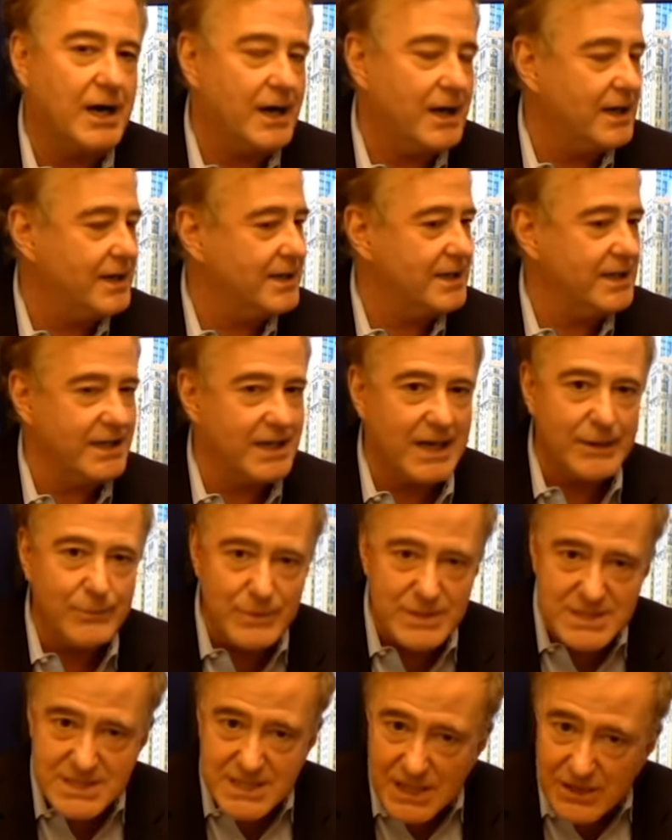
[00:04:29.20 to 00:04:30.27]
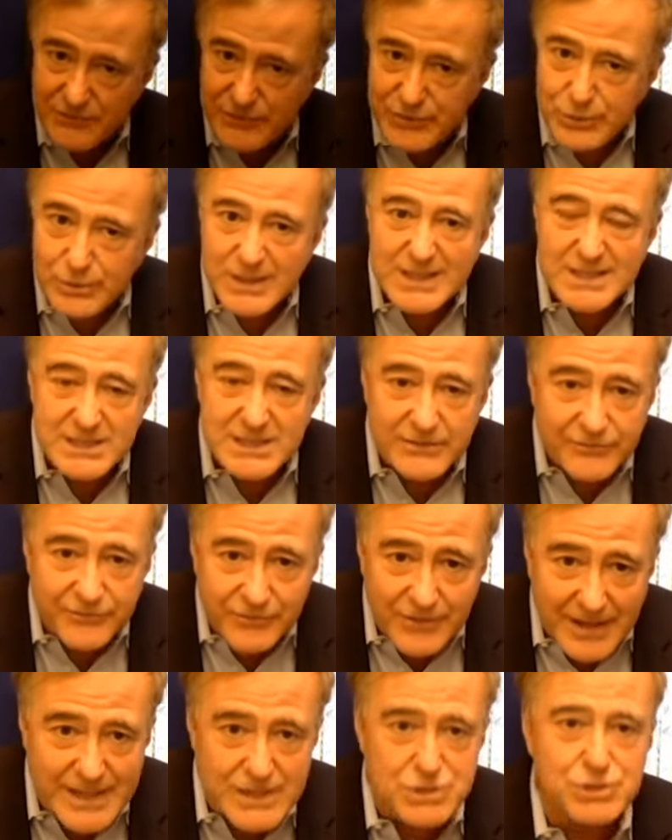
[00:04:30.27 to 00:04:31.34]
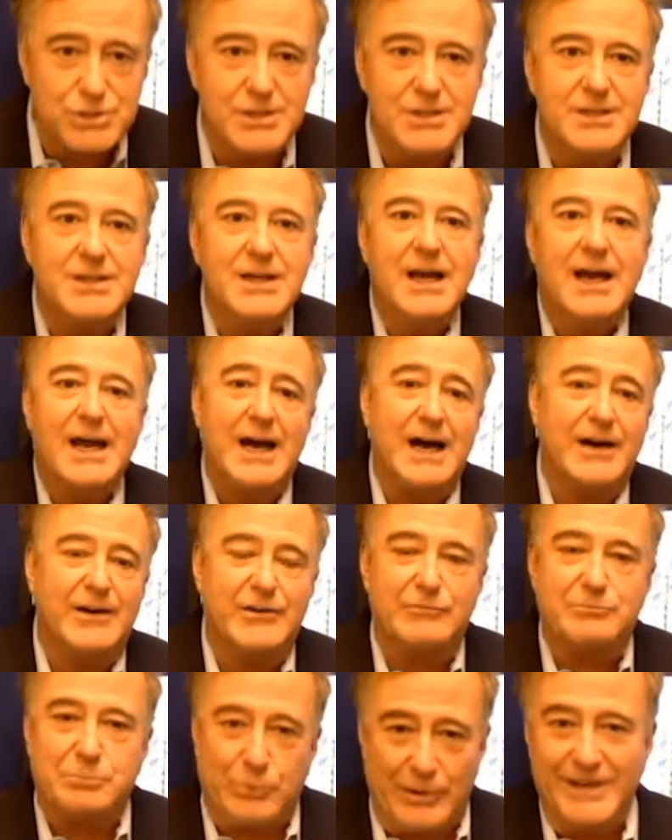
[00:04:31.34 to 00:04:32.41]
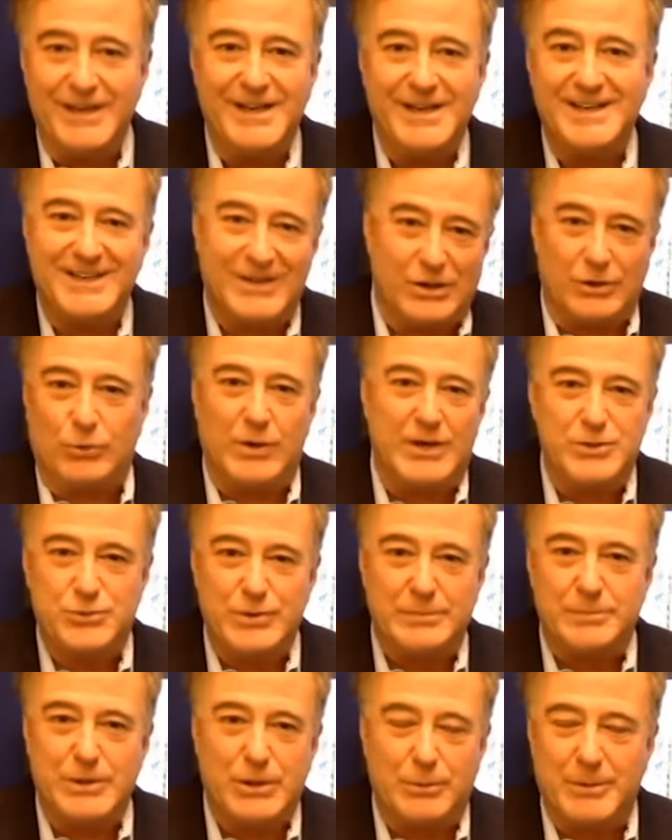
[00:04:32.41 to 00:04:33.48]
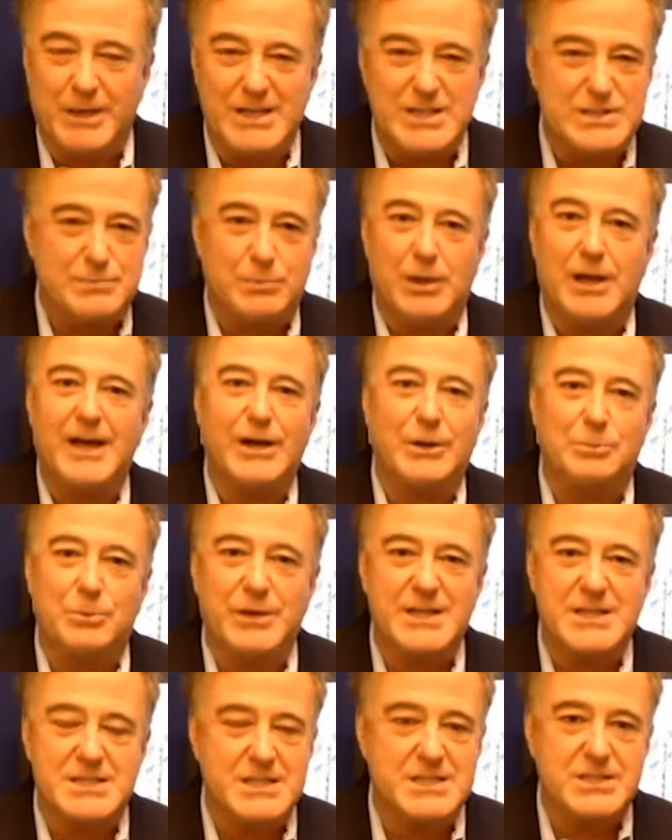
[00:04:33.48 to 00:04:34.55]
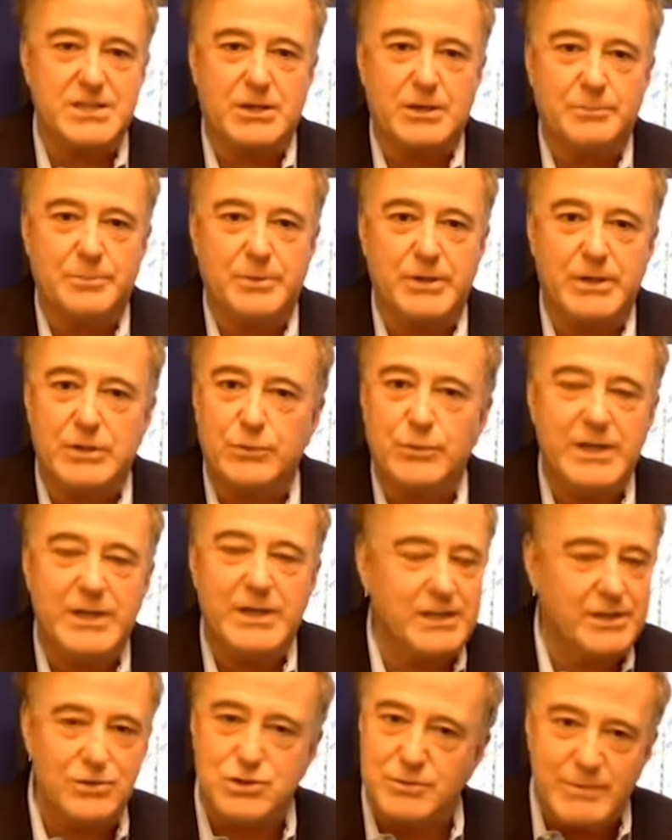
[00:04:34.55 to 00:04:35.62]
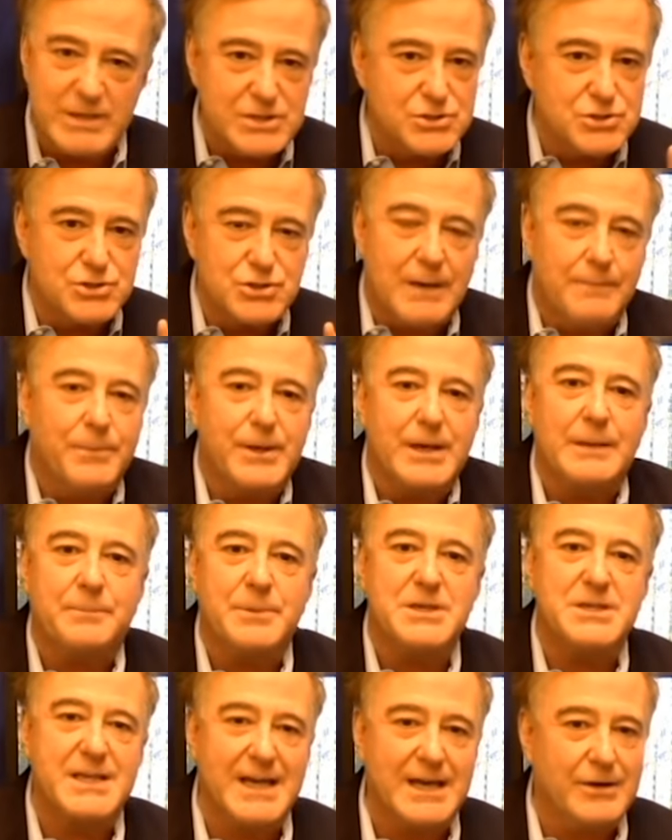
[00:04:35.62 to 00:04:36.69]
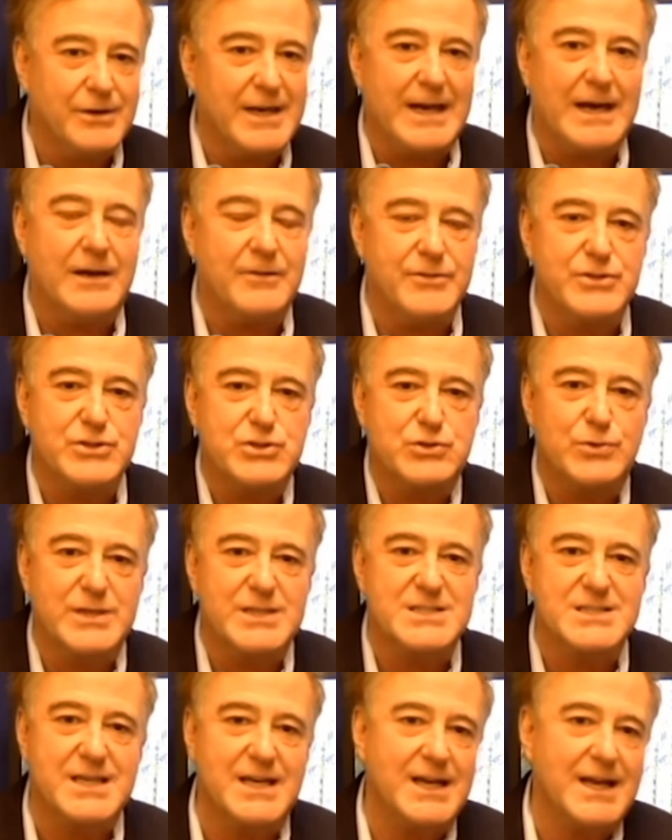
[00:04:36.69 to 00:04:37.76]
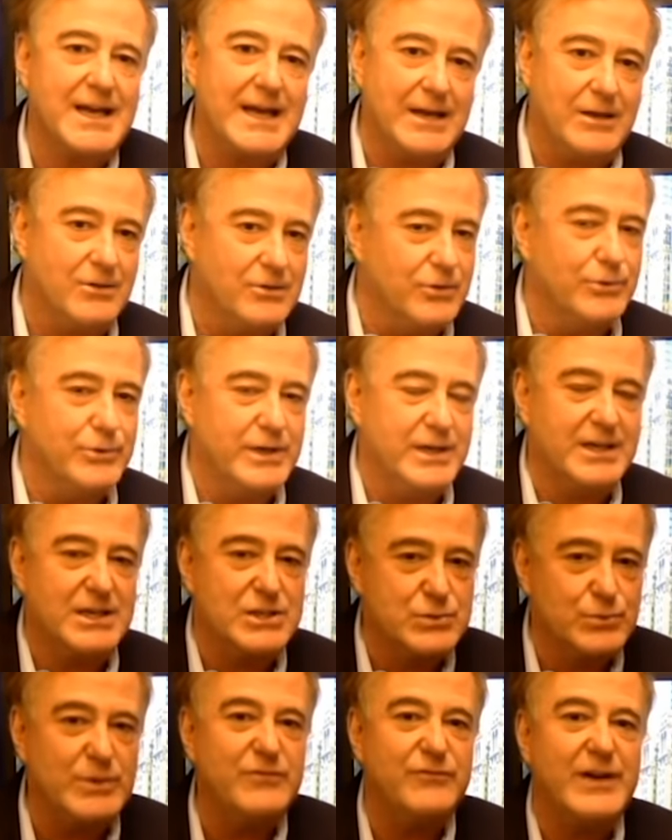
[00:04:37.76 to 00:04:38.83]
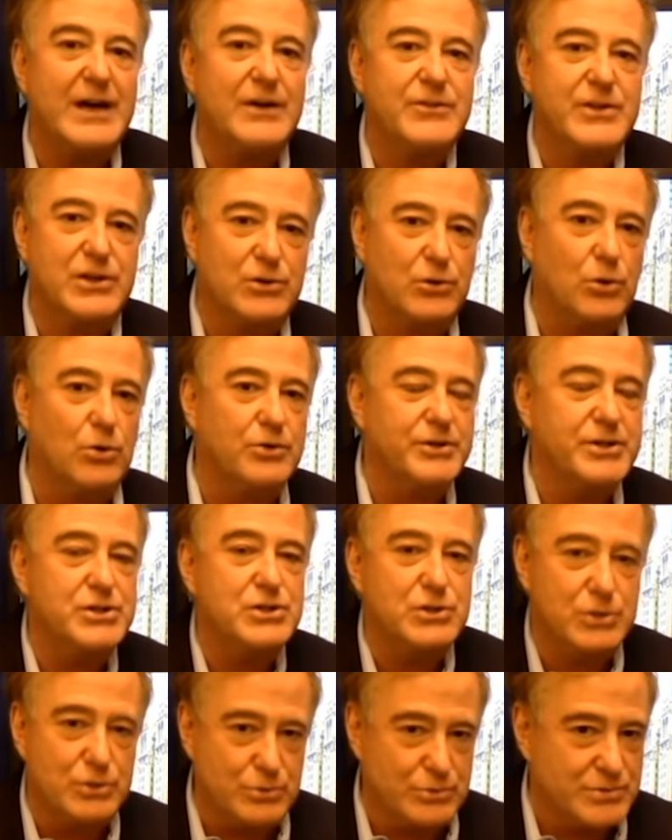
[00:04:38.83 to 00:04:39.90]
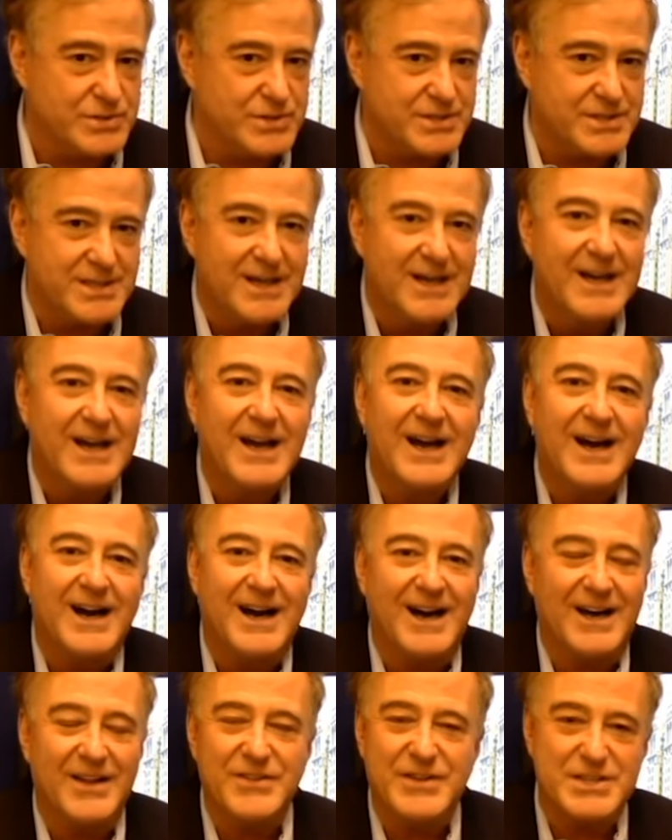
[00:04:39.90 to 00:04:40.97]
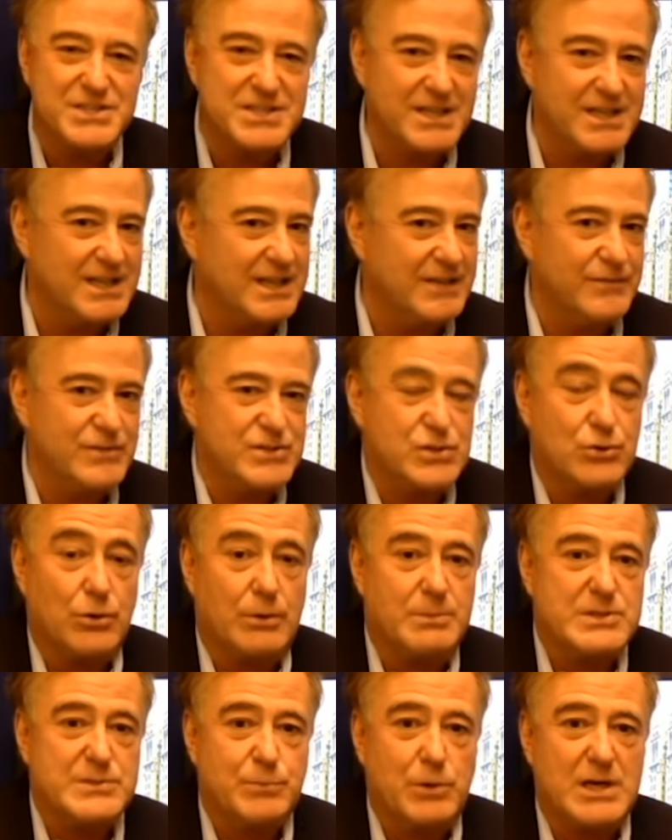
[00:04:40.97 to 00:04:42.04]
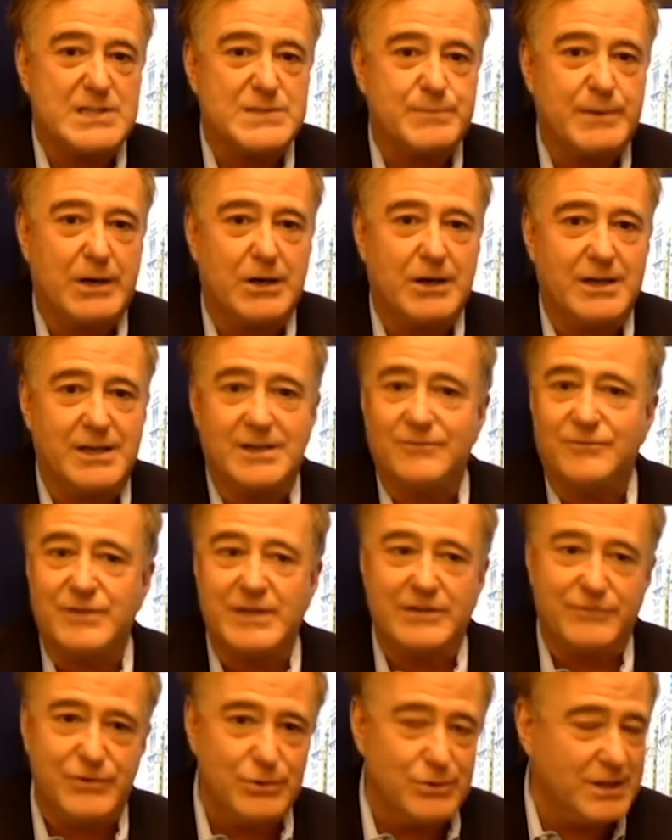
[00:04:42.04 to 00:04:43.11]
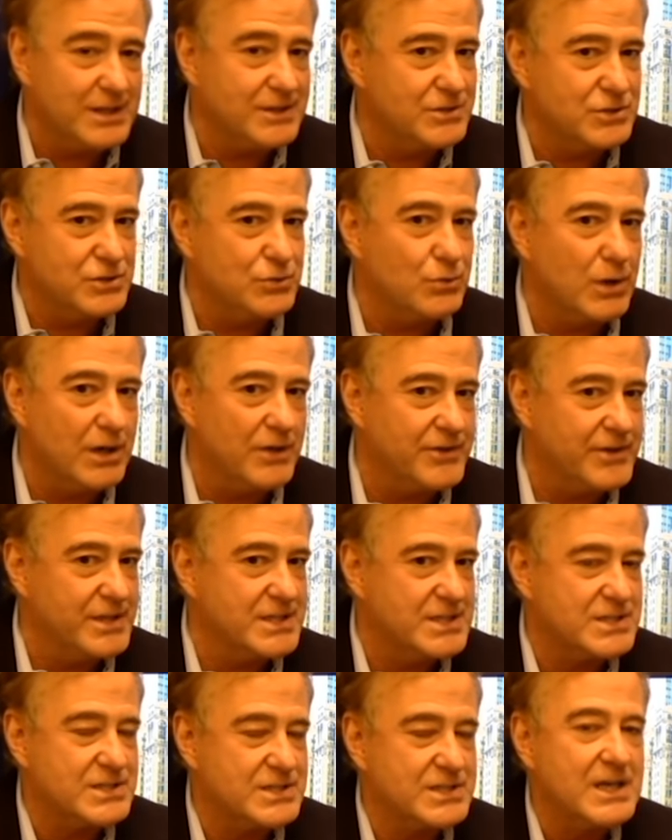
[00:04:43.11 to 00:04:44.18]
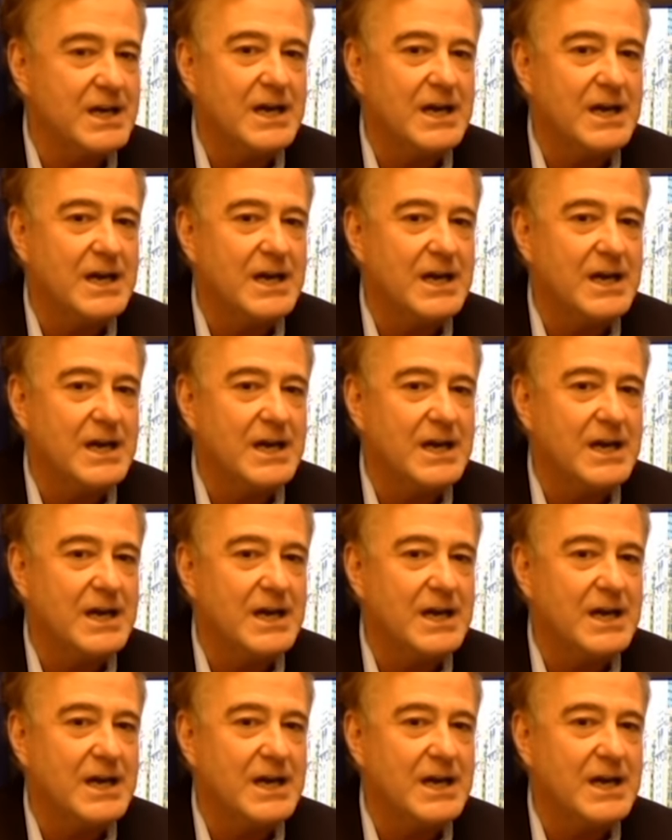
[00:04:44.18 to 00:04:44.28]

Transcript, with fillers: again, I would say if you get deflation out of printing or quintupling your money supply or printing $600 billion a week, you should be jumping up and down out in the street saying hallelujah, because we found the golden goose that's going to give us enormous prosperity. If you can do all this